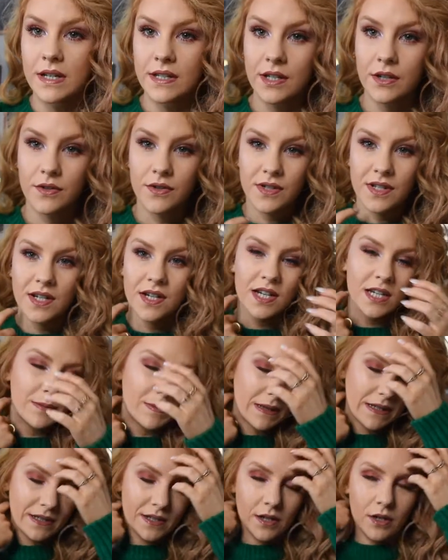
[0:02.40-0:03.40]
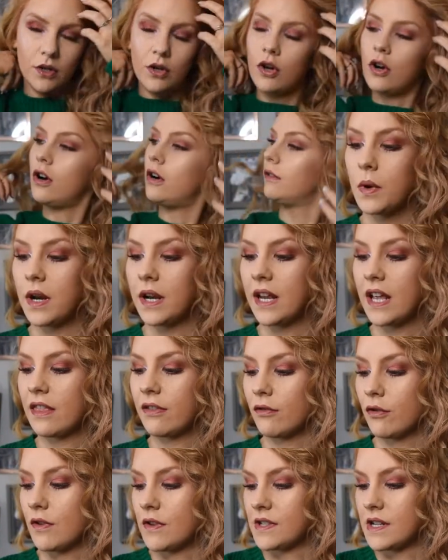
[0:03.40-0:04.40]
please don't sneeze, please don't cough, we're gonna
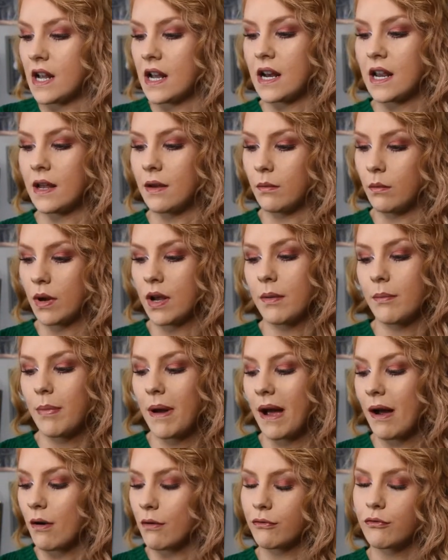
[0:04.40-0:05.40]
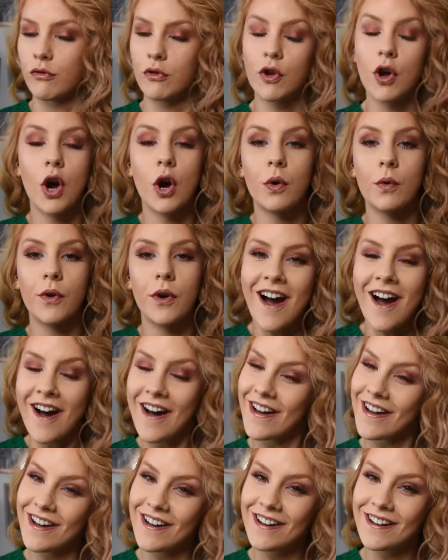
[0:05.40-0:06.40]
get through this Natalie. Could power through the cold.
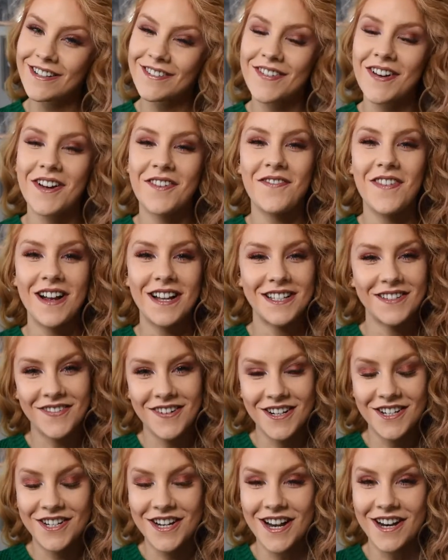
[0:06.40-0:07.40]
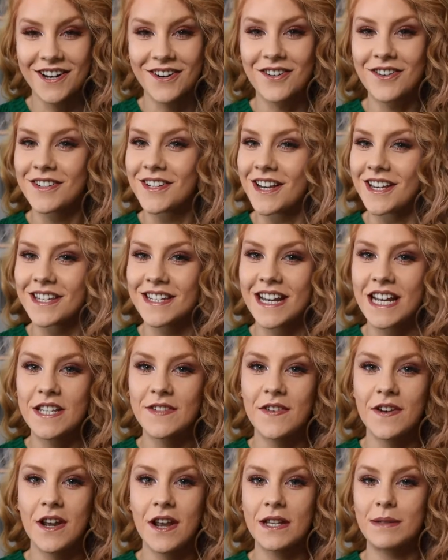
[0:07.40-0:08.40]
Hi guys, welcome back to my channel. So
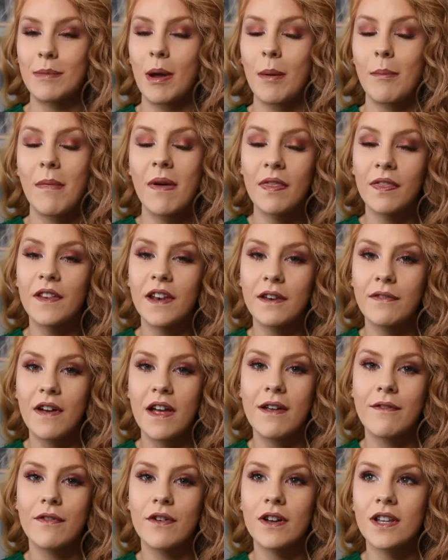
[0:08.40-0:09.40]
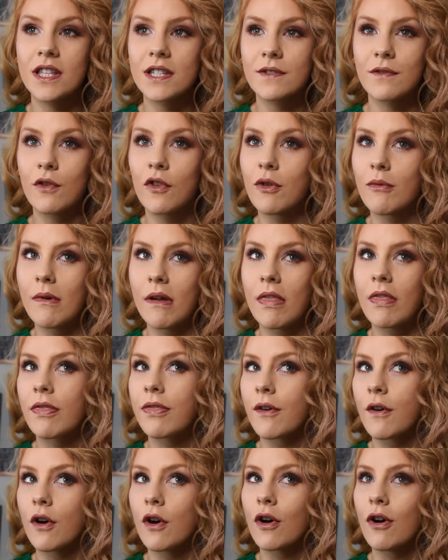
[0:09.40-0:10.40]
today's video is my monthly favourites for the
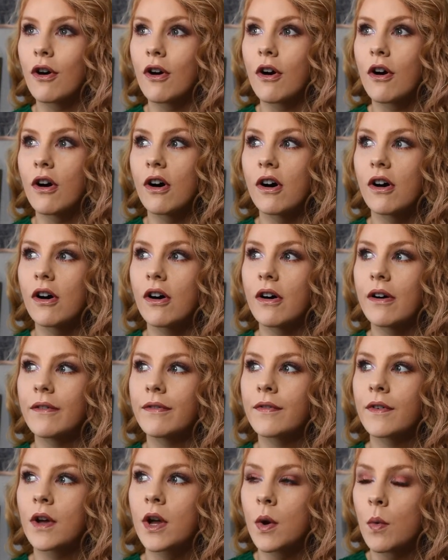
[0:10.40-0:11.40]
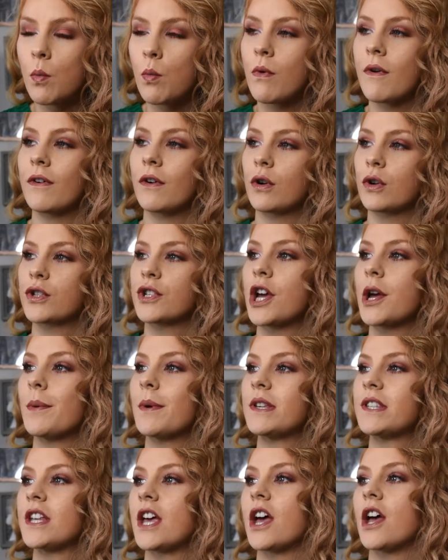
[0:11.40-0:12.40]
month of, we're in
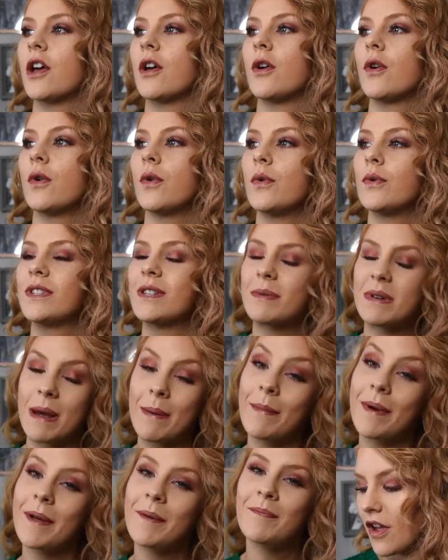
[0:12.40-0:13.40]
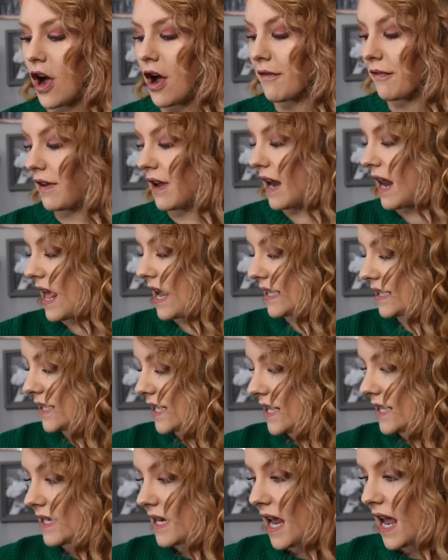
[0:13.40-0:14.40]
October, so September. I've
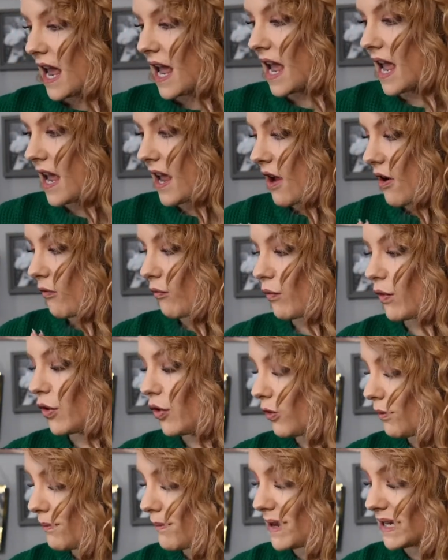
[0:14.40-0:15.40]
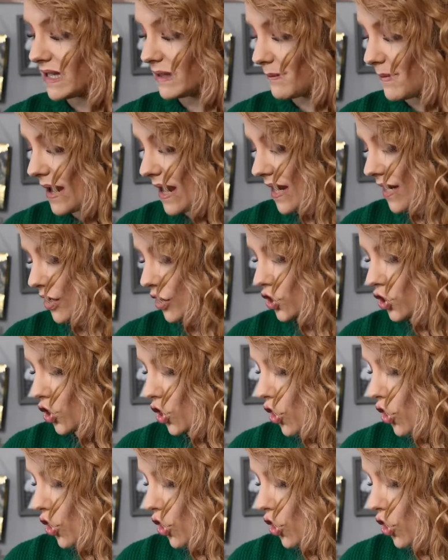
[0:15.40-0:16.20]
collected a real mismatch